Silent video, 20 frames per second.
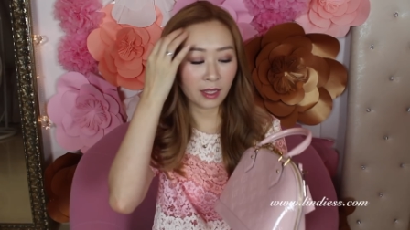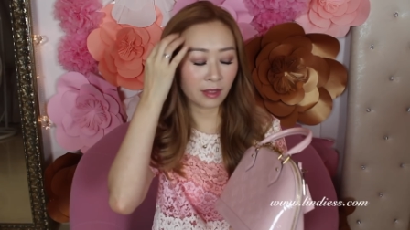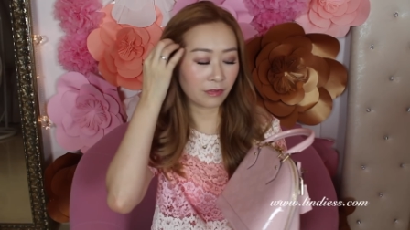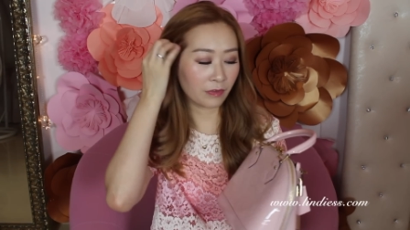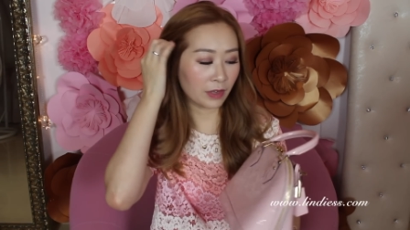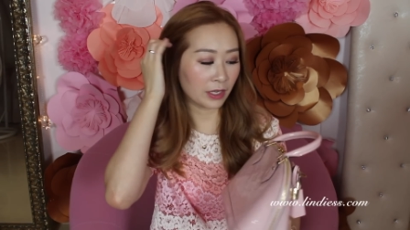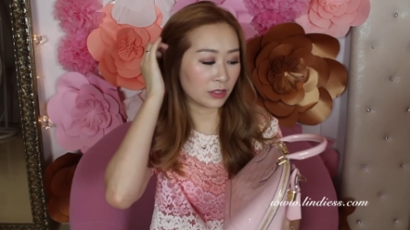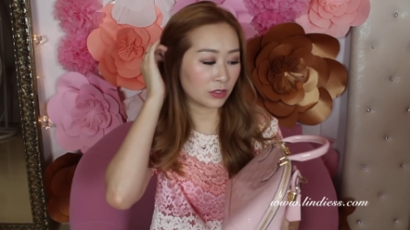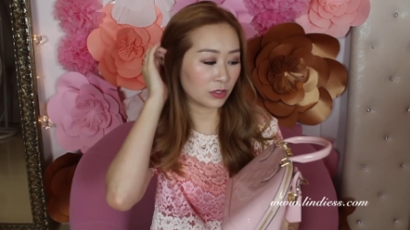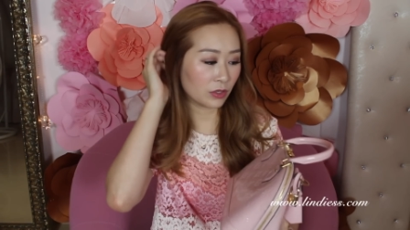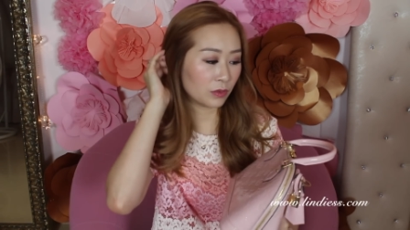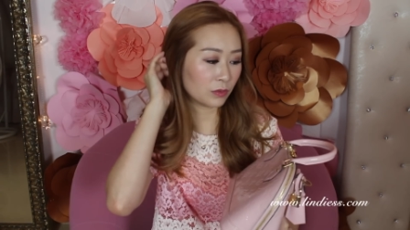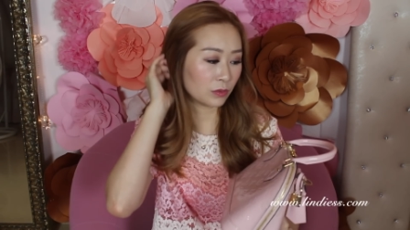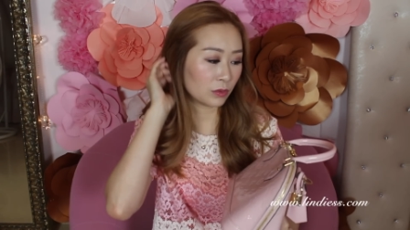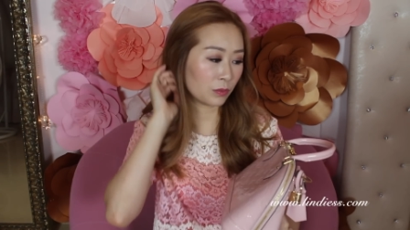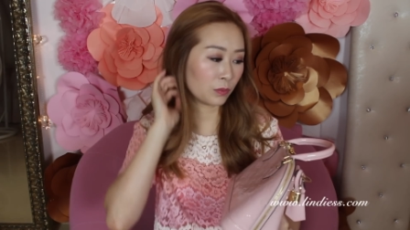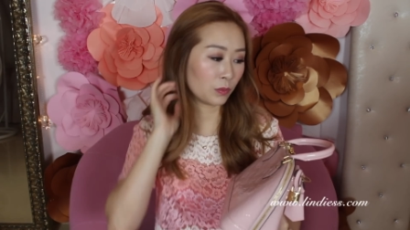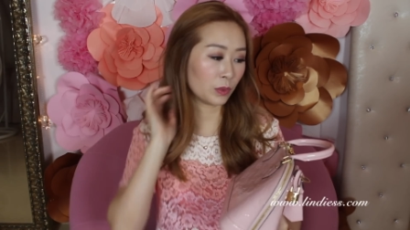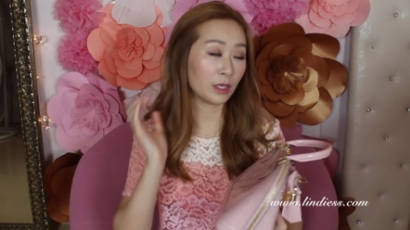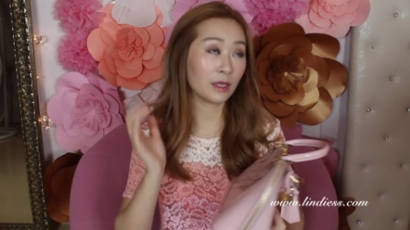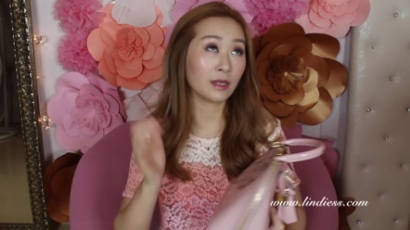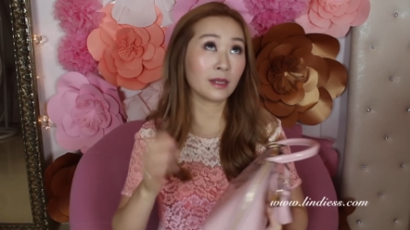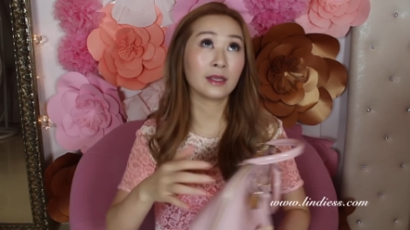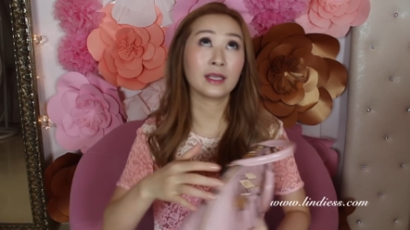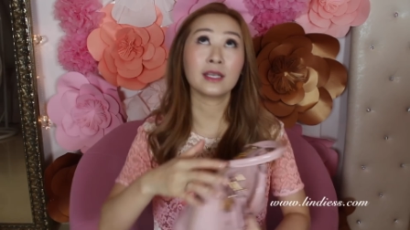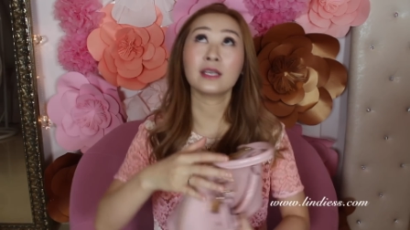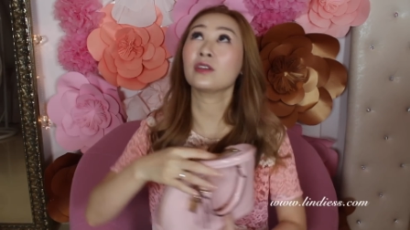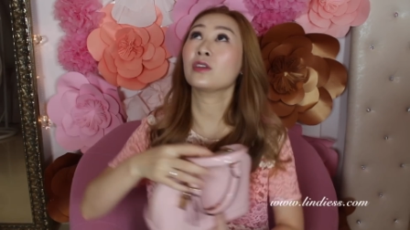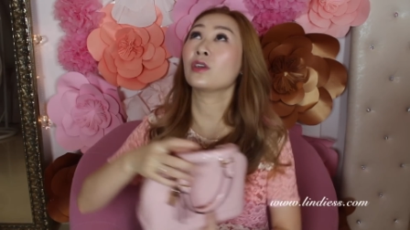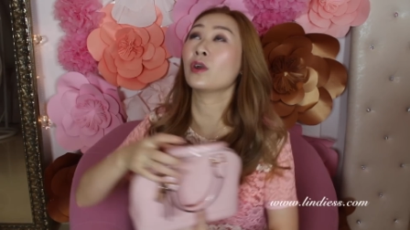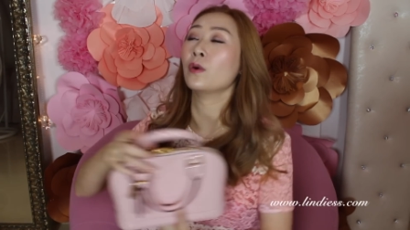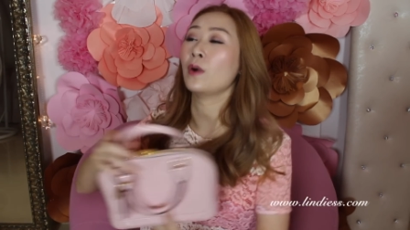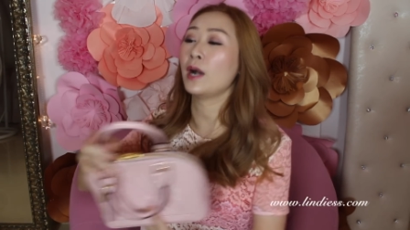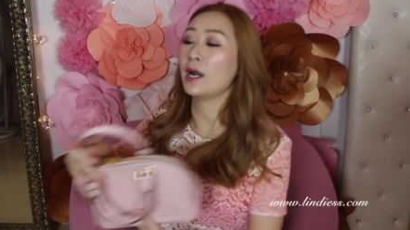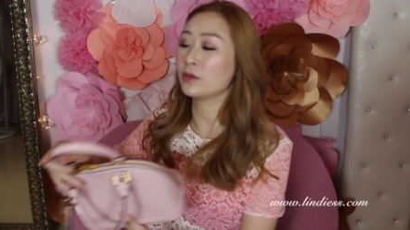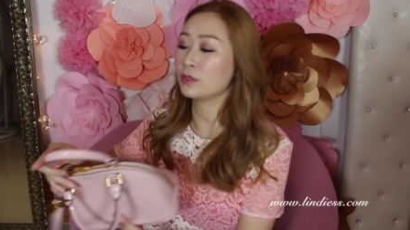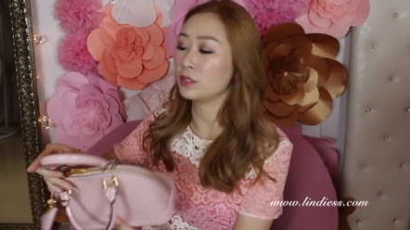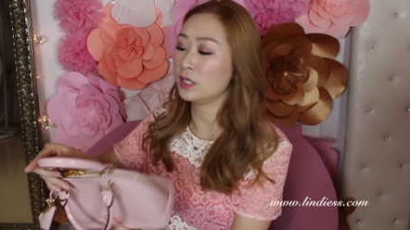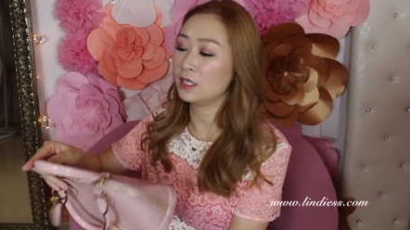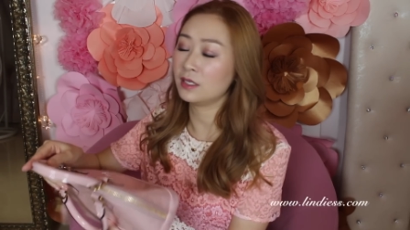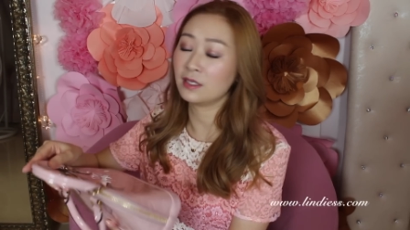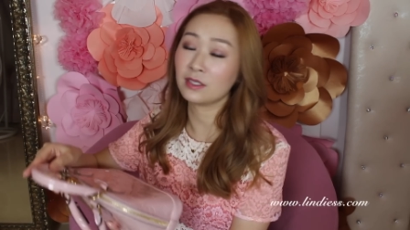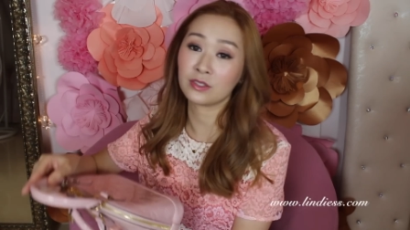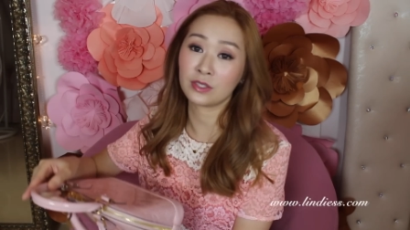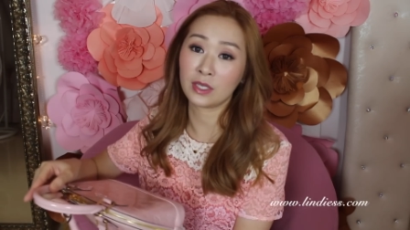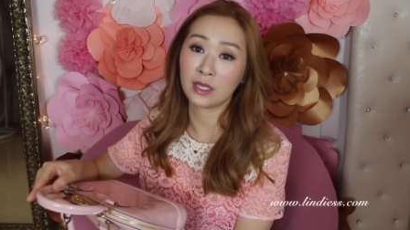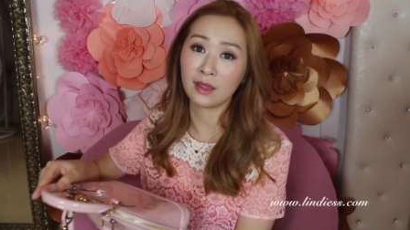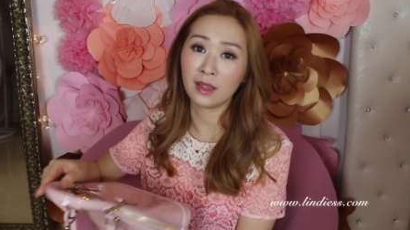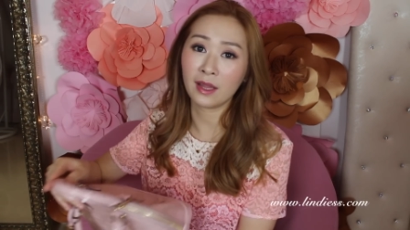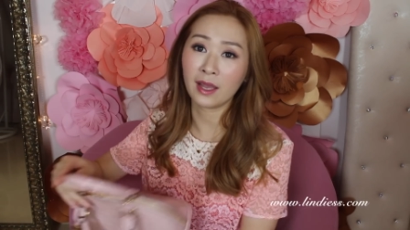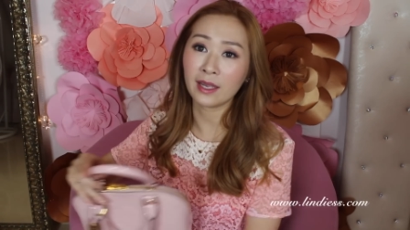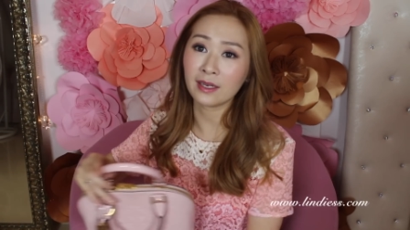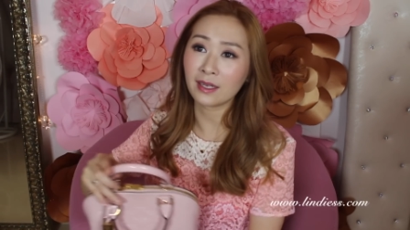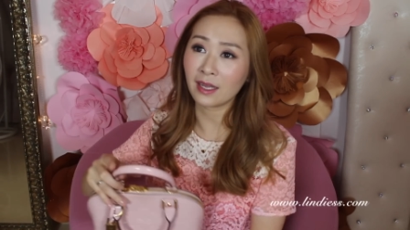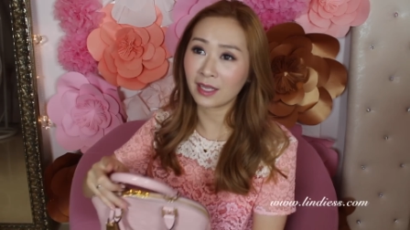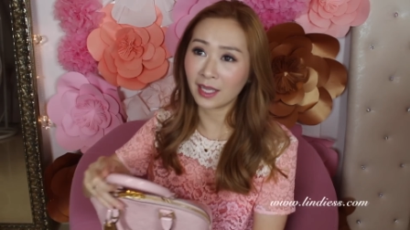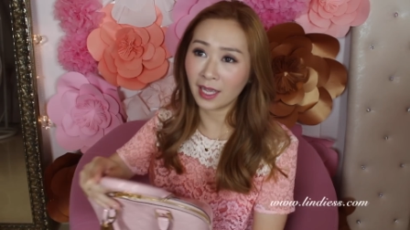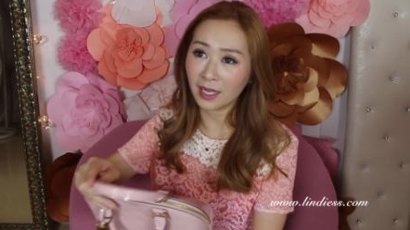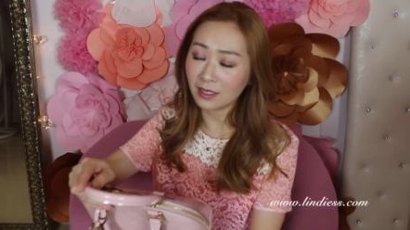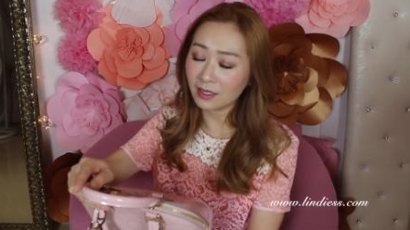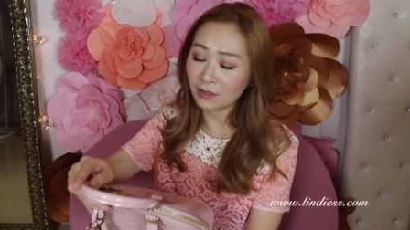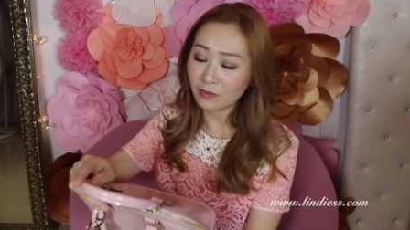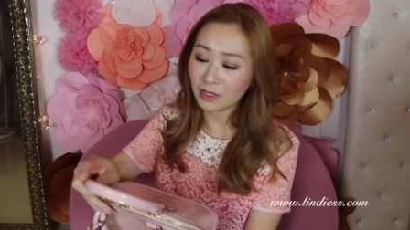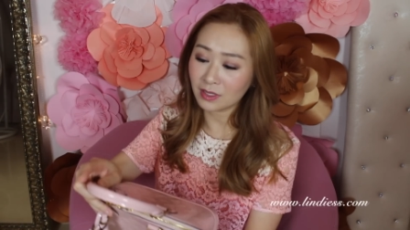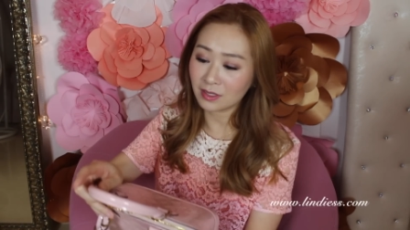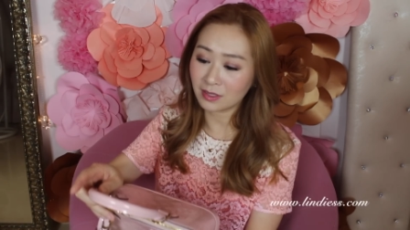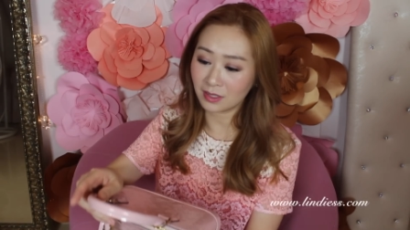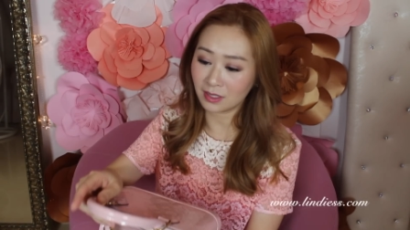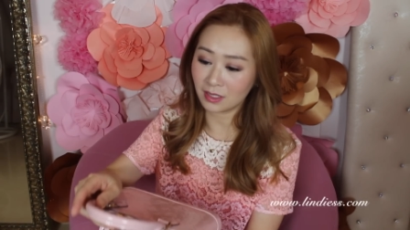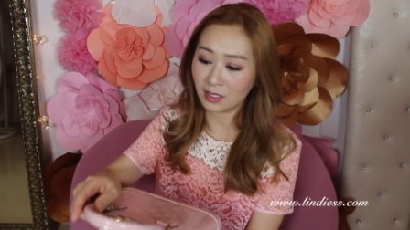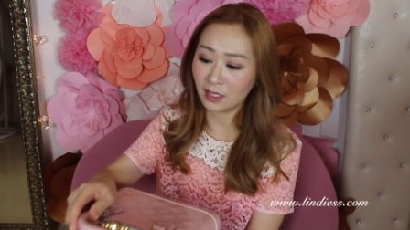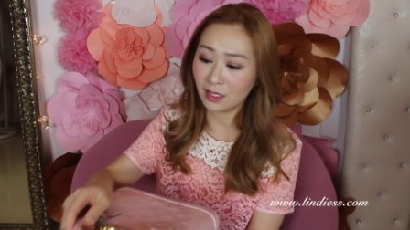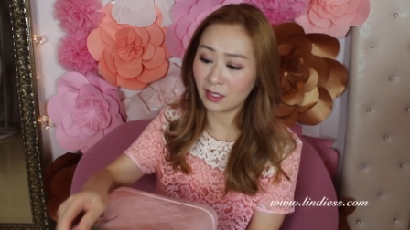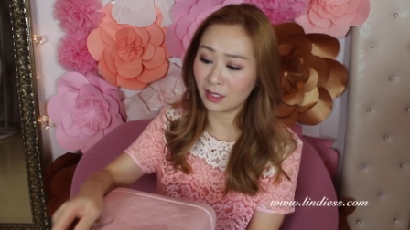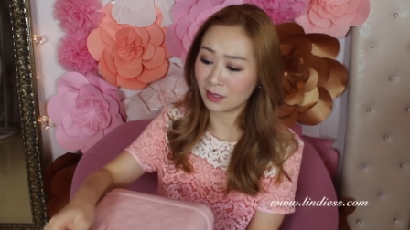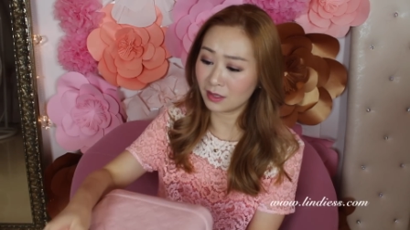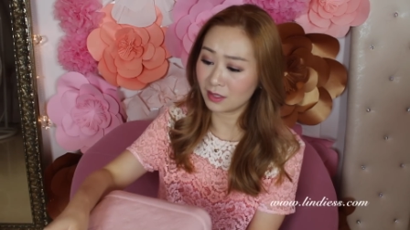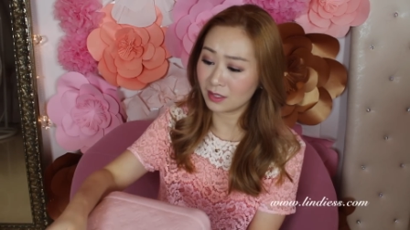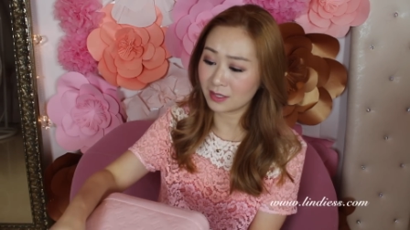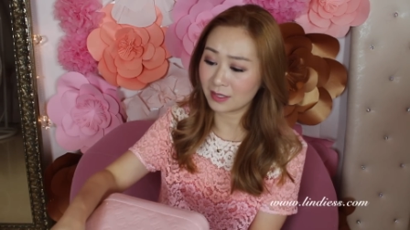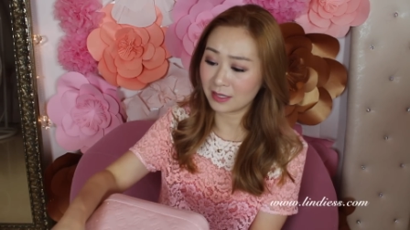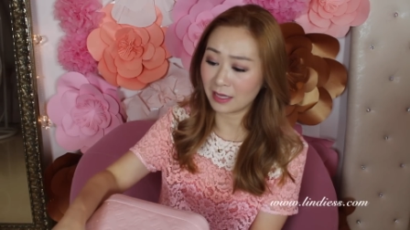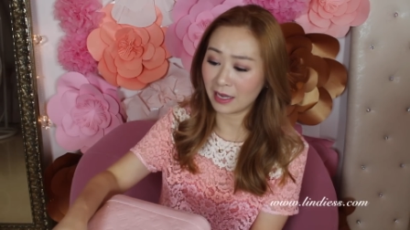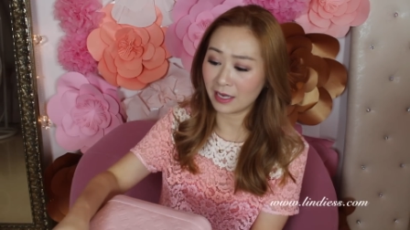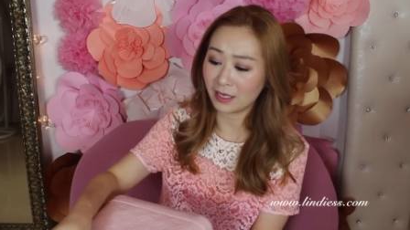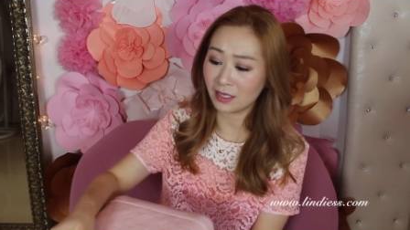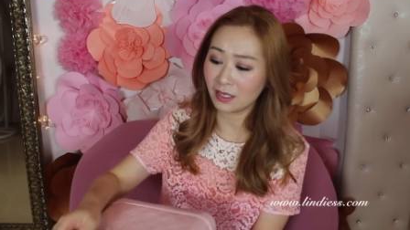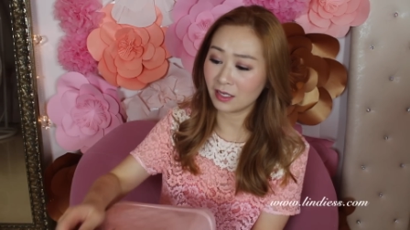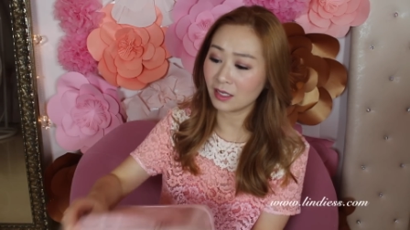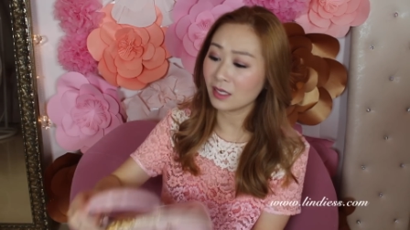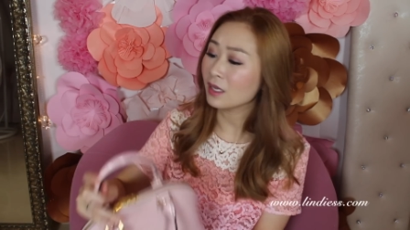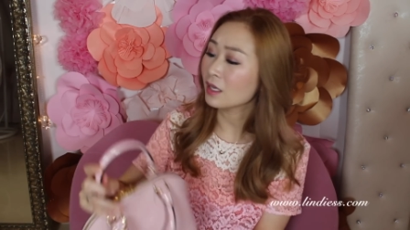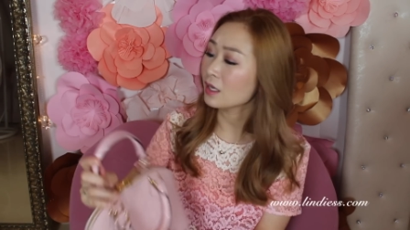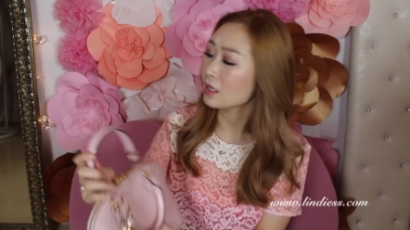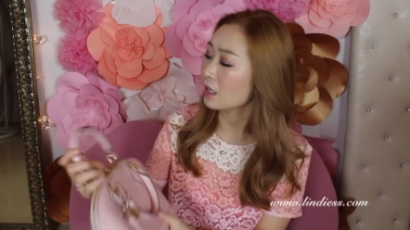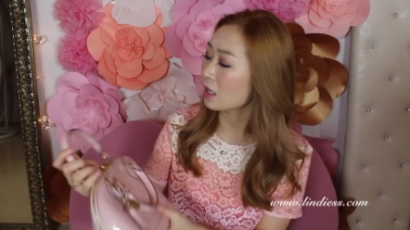if I don't really go out in the sunlight I can't even see it in this lighting